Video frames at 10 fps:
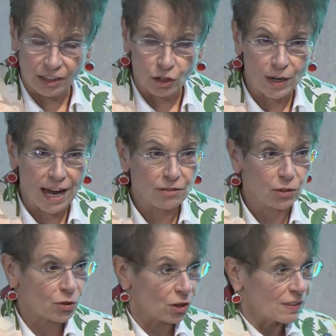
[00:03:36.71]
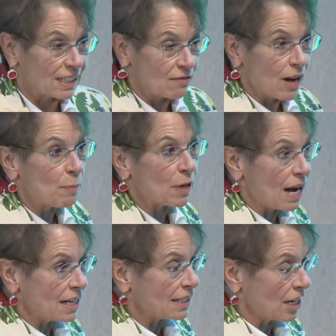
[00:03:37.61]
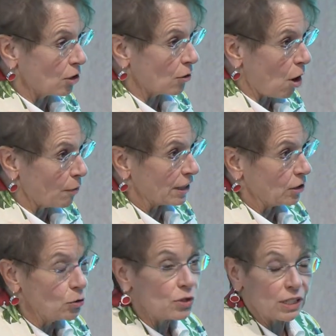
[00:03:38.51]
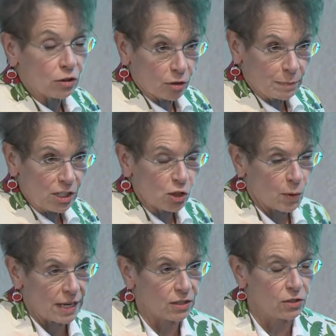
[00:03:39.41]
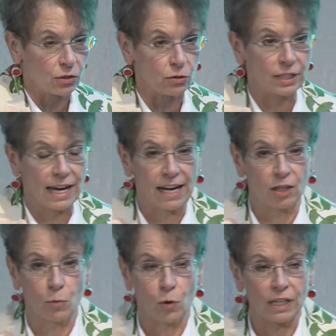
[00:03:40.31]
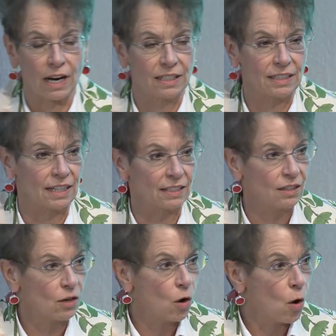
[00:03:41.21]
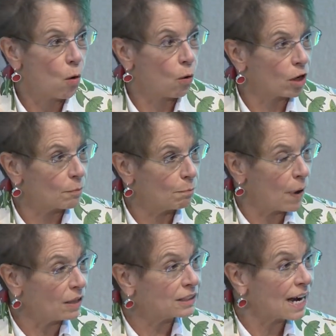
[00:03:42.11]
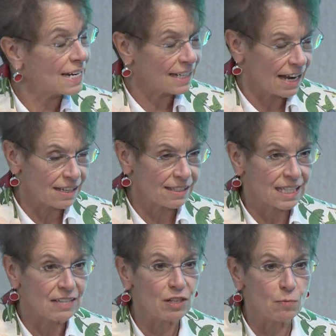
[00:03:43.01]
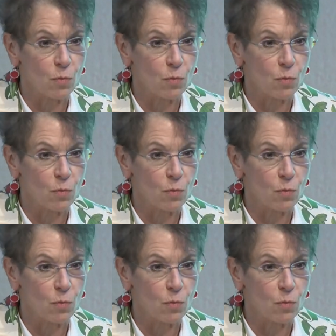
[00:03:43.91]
You have to sort of give up content you're already using or habituated to handle more content, or multitask even